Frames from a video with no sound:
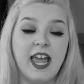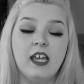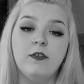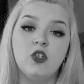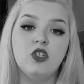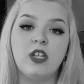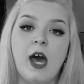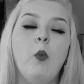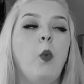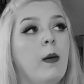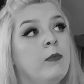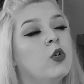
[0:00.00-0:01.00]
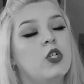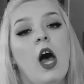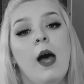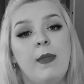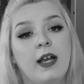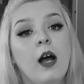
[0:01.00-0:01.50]
if you do that one more
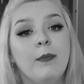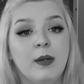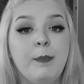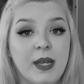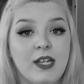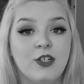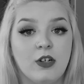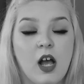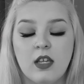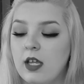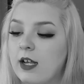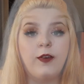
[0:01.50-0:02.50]
time, like I'm gonna beat your ass, like